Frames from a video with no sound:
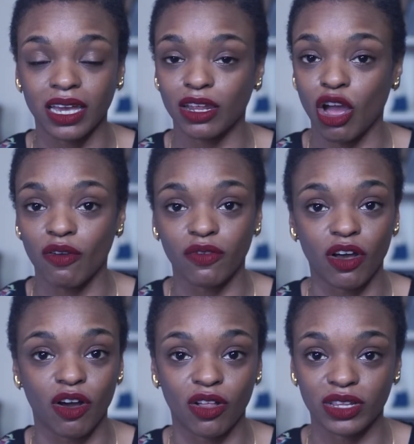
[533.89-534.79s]
cutting off
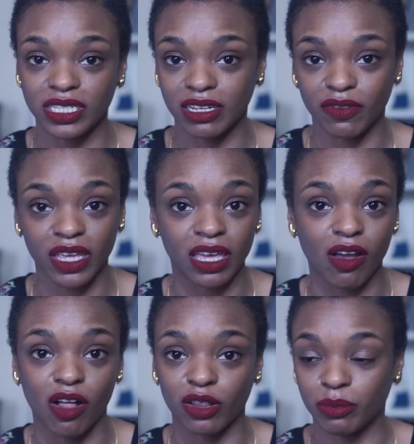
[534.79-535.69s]
all the TV,
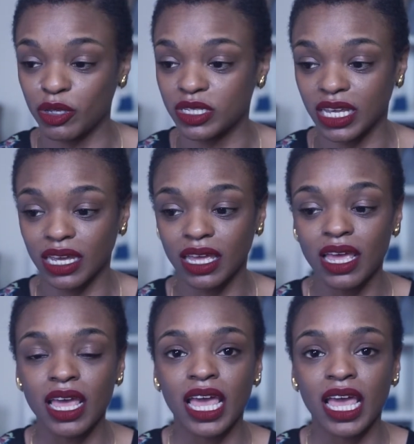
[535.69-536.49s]
all the music,